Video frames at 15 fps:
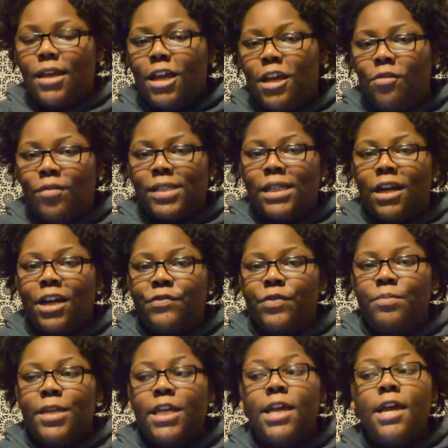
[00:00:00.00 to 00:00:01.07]
it wasn't hard for
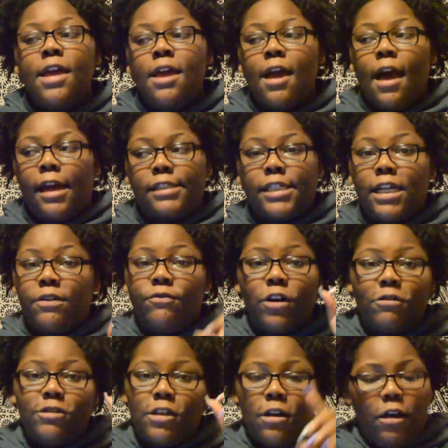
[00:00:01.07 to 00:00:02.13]
me. I stayed
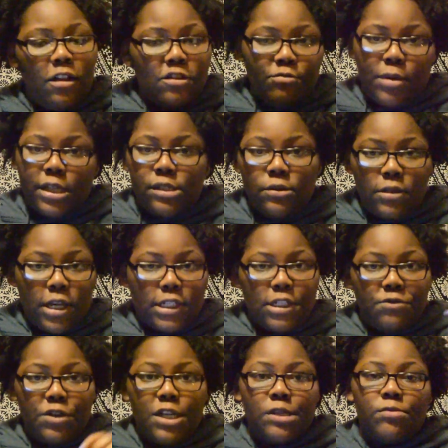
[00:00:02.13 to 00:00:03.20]
involved in all of my school
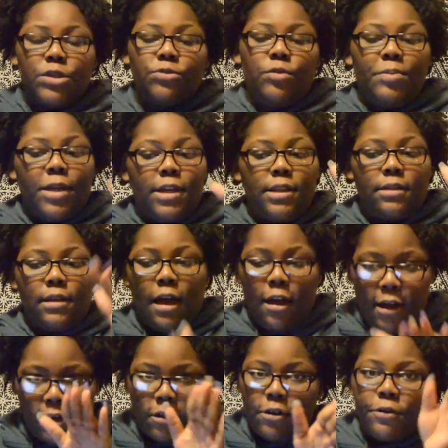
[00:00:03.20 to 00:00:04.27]
activities, which
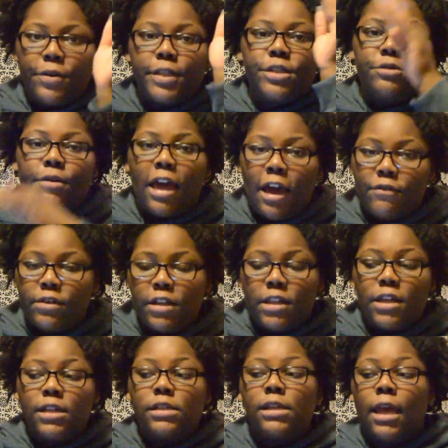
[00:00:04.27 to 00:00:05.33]
I'll go into after
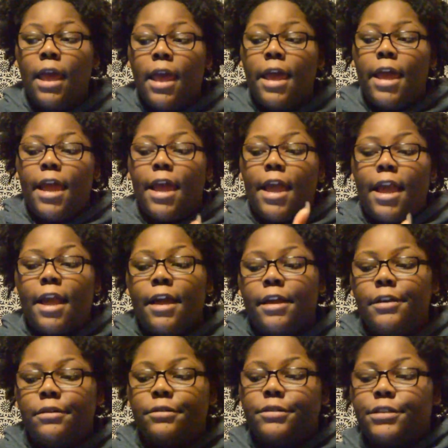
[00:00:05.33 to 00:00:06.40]
this.
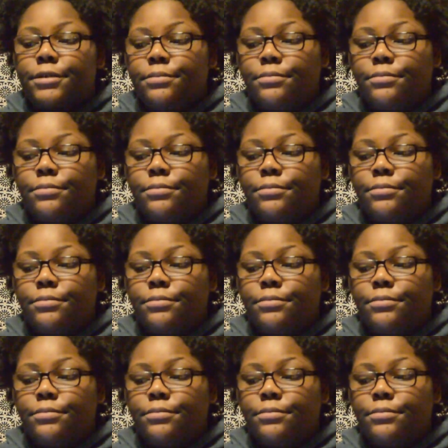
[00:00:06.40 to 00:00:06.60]
And